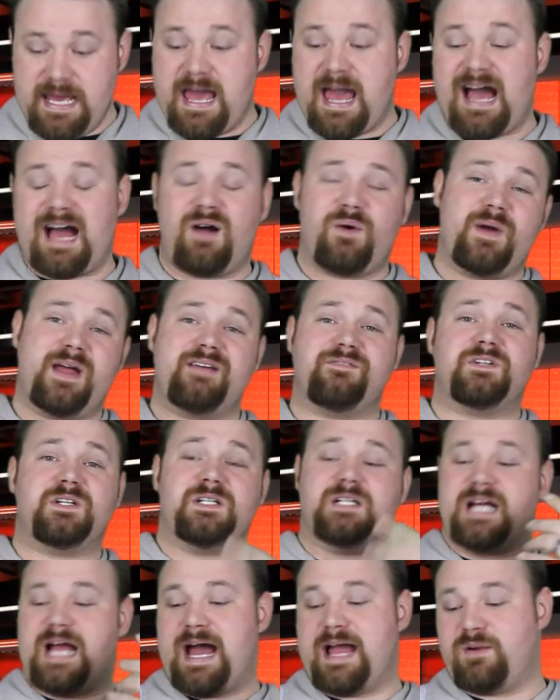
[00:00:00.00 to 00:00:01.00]

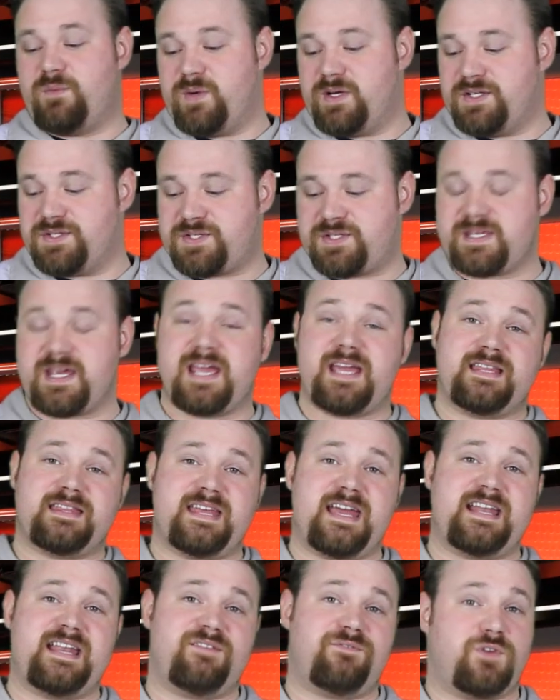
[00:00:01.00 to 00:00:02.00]
However, I will say
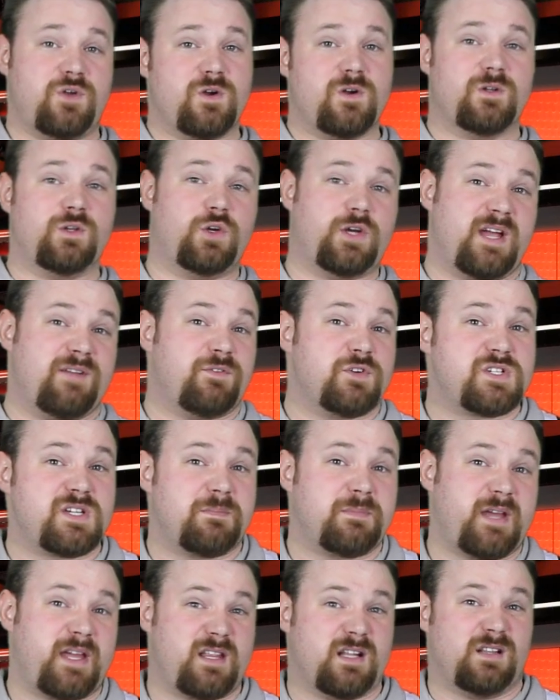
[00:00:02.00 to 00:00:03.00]
that if you're looking for
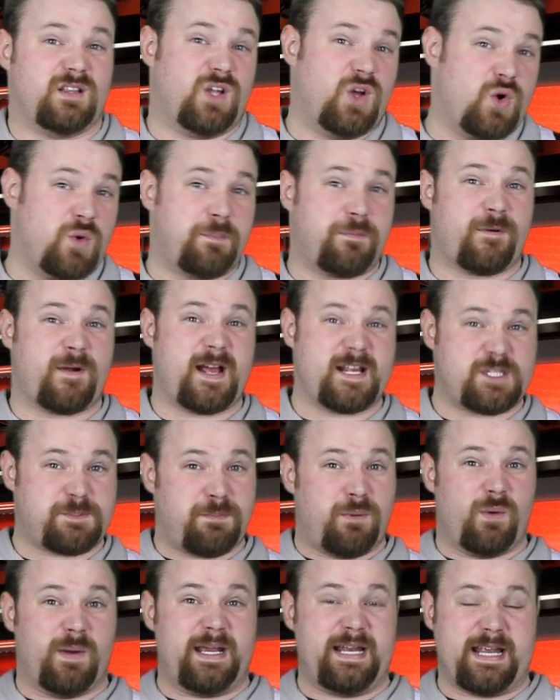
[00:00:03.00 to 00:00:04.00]
something in the low price
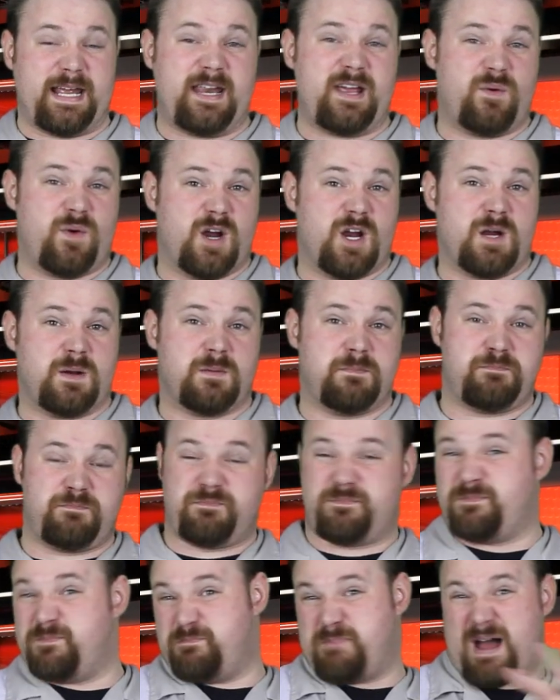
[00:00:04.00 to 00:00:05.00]
point, anywhere
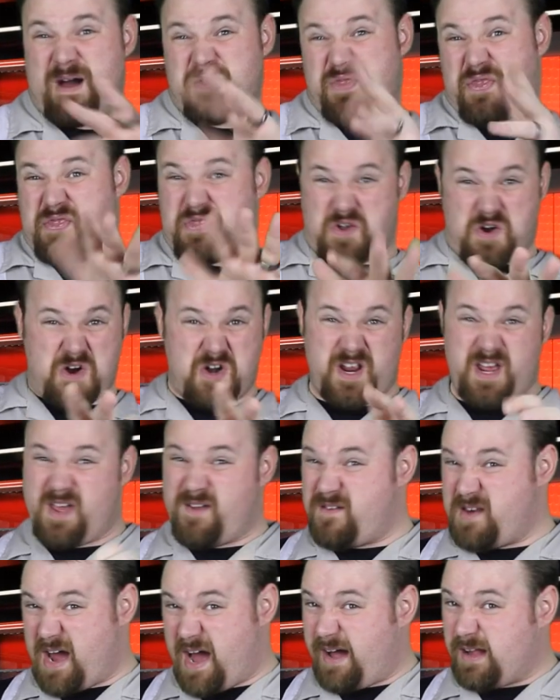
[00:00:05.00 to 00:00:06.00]
about
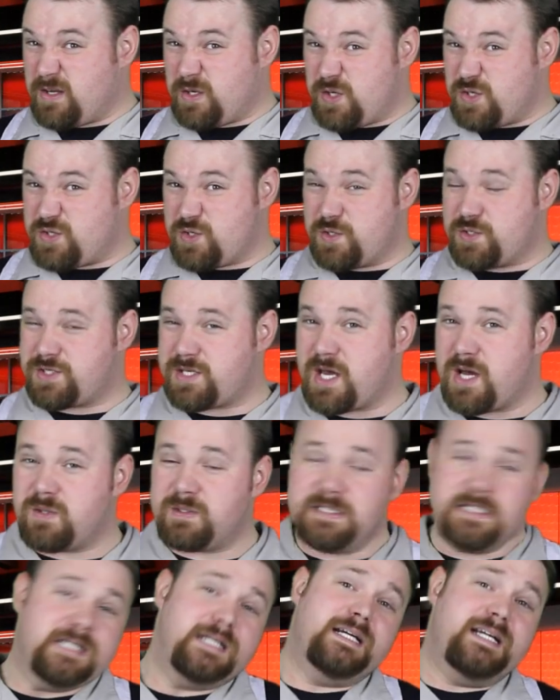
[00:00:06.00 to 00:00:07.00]
$30 or so,
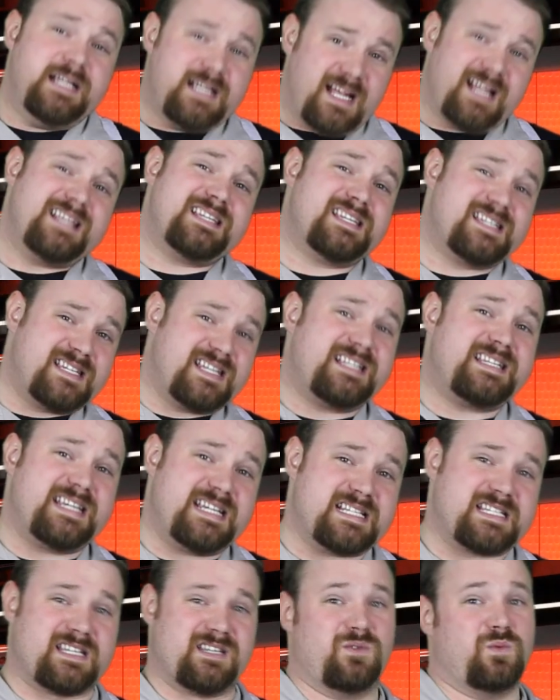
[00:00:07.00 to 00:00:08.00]
this is a
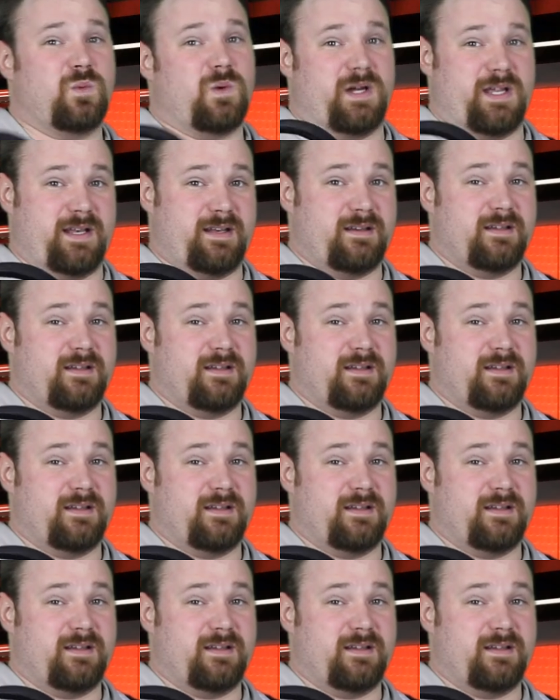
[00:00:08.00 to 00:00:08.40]
decent one.